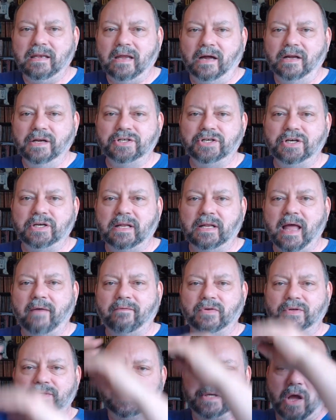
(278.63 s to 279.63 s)
dungeon
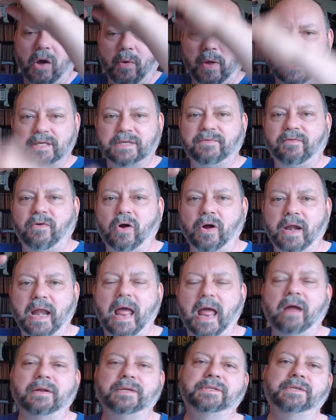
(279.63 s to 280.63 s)
levels going as far
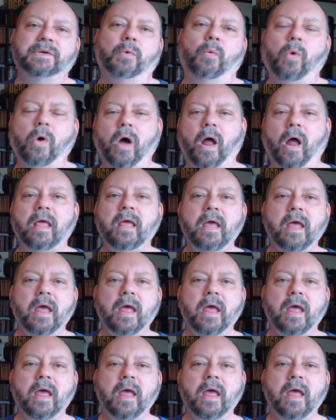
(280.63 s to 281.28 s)
down as you want.